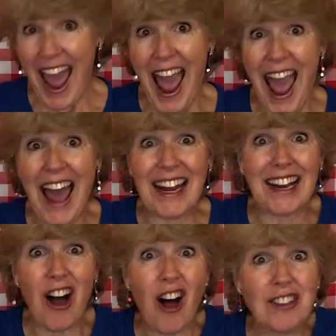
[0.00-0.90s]
And it
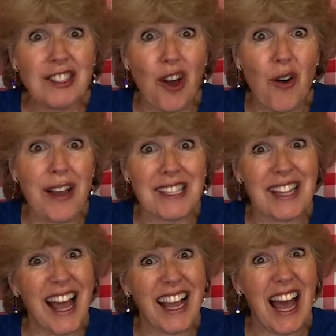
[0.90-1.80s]
also is
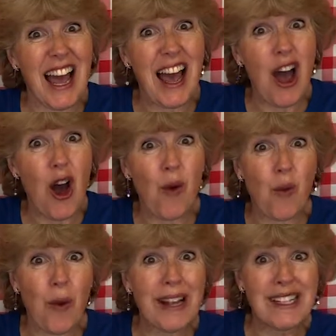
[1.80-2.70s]
like a
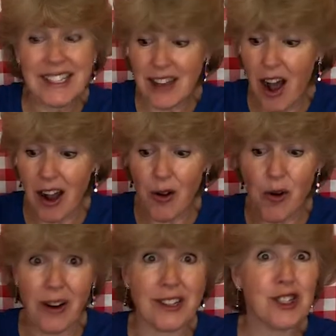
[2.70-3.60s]
windsock
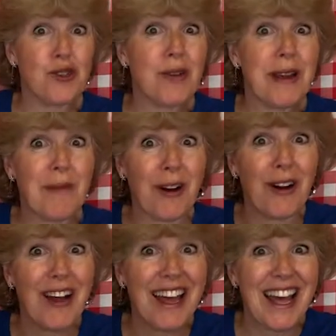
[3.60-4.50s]
or a streamer
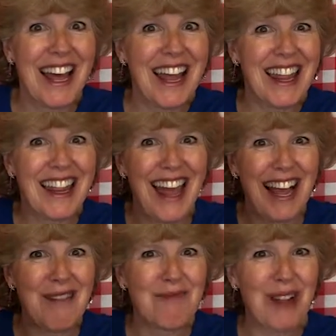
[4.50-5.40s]
that
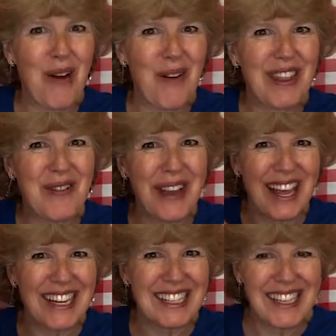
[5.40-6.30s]
can blow in the
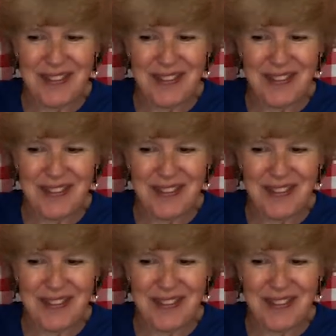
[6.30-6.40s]
wind.